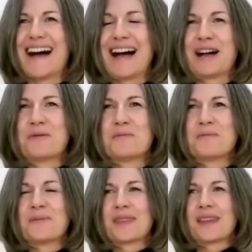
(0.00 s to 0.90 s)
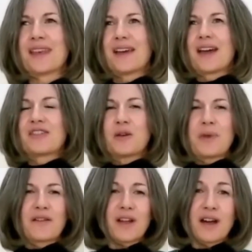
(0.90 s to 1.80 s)
Um, I think we
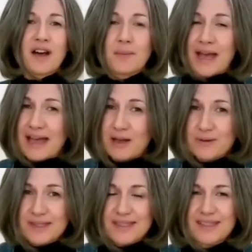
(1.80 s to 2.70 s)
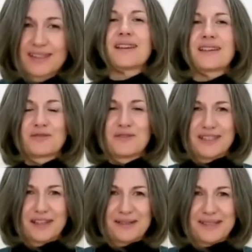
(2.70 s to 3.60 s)
have a calmer house as a
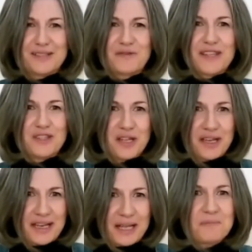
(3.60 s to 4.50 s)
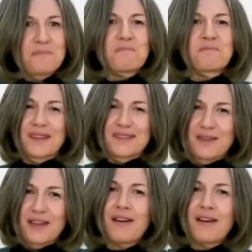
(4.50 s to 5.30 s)
result of this journey. So there